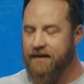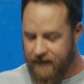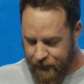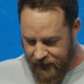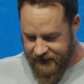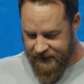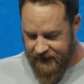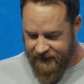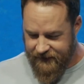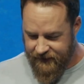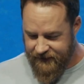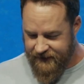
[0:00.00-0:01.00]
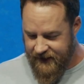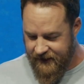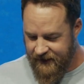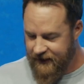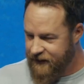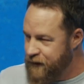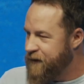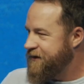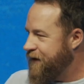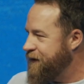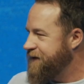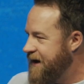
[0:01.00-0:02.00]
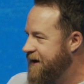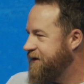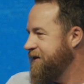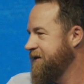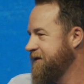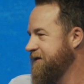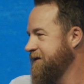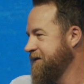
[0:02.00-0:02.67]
Look at the person next to you and say, You deserve death.